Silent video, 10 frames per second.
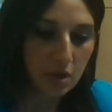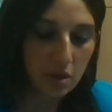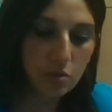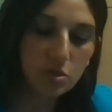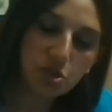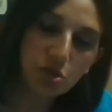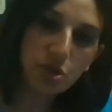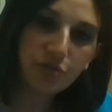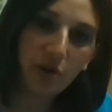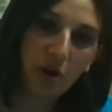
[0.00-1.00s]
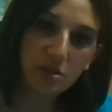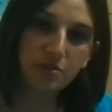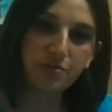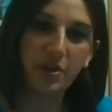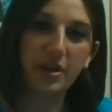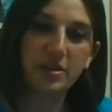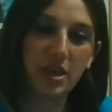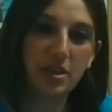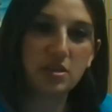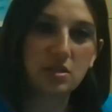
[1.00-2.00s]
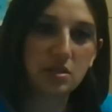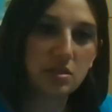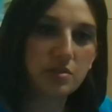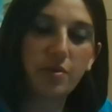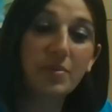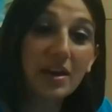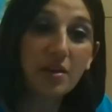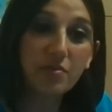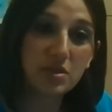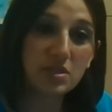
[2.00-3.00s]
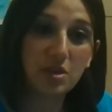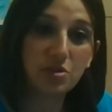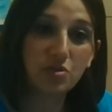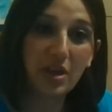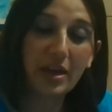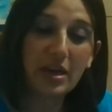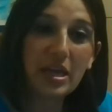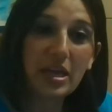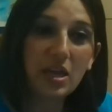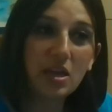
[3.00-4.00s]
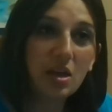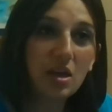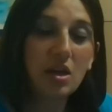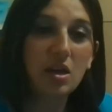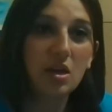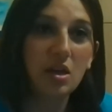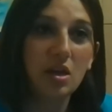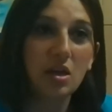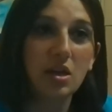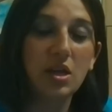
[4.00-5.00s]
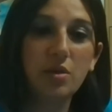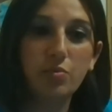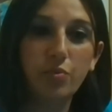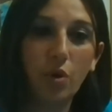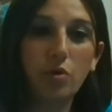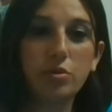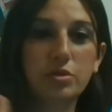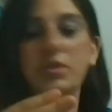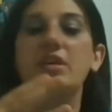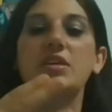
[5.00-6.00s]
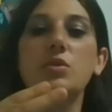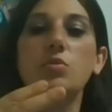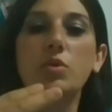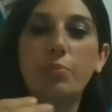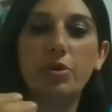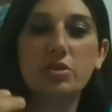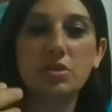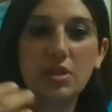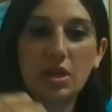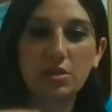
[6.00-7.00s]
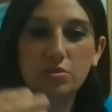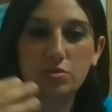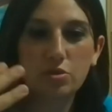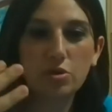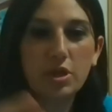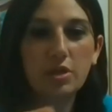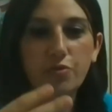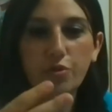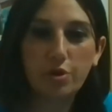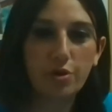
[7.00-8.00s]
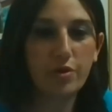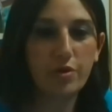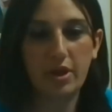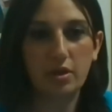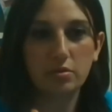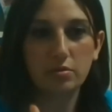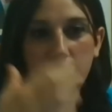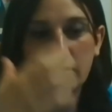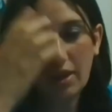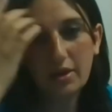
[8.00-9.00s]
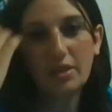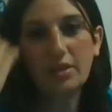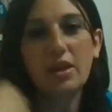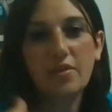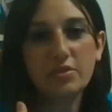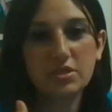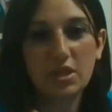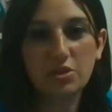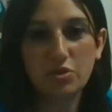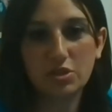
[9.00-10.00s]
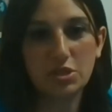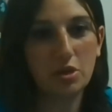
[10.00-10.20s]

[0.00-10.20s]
There was a Jewish philosopher and ethicist from the 11th century, and he said when a person's like looking for a career, and in the 11th century,